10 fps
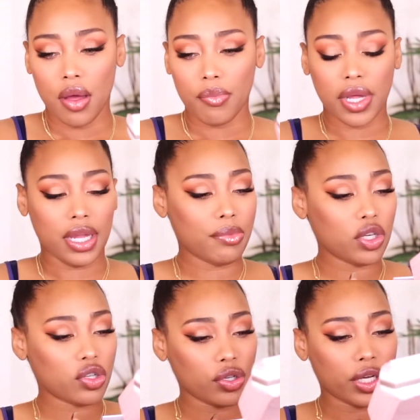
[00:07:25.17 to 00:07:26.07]
but let me
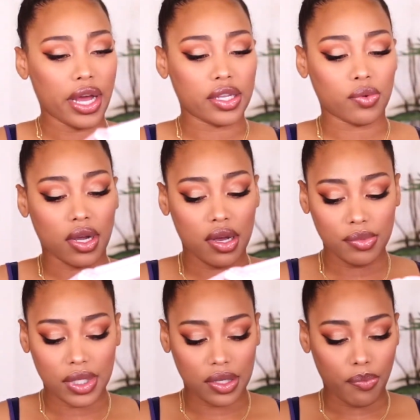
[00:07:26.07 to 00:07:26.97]
show you guys what
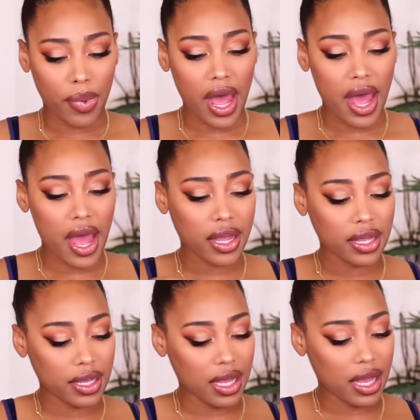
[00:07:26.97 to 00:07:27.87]
comes in the
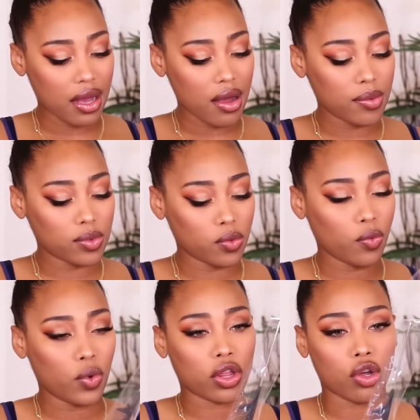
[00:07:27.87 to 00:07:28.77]
pack. It comes
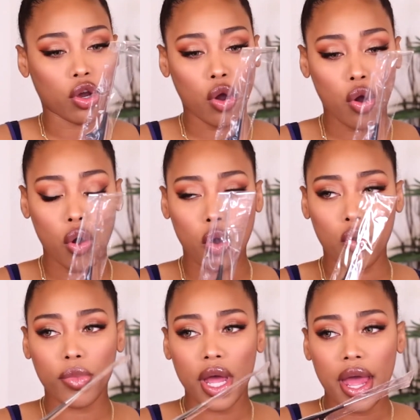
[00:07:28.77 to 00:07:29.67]
with a comb,